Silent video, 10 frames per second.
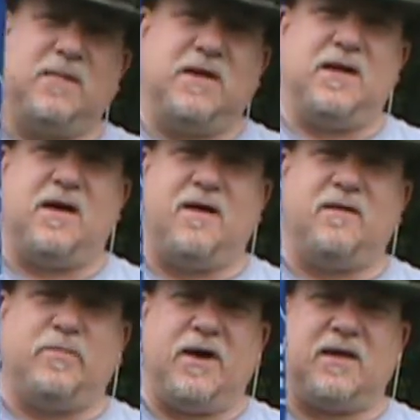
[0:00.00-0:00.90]
in the
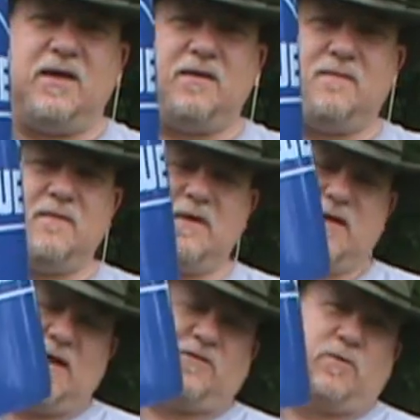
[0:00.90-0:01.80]
other bucket,
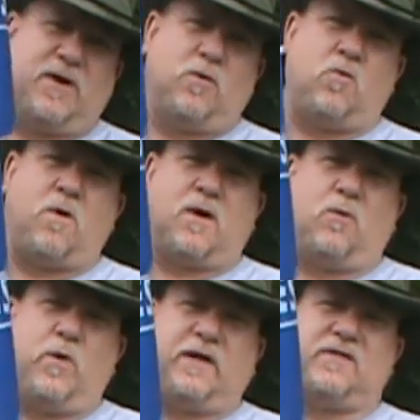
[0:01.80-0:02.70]
and that's where your water
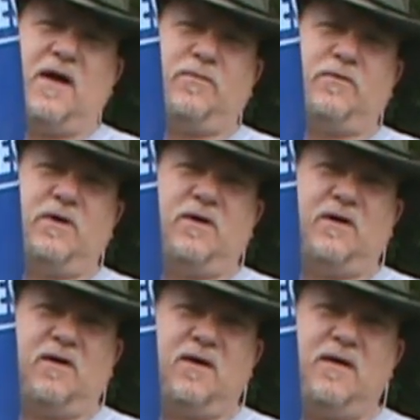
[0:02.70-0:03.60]
wicks up through your
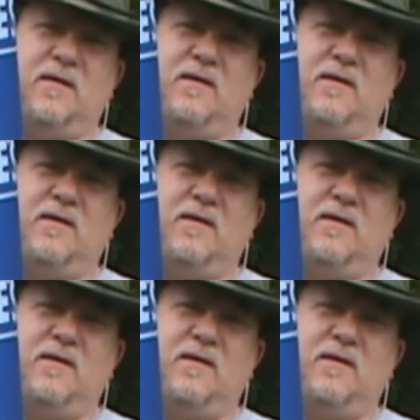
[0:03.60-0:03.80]
dirt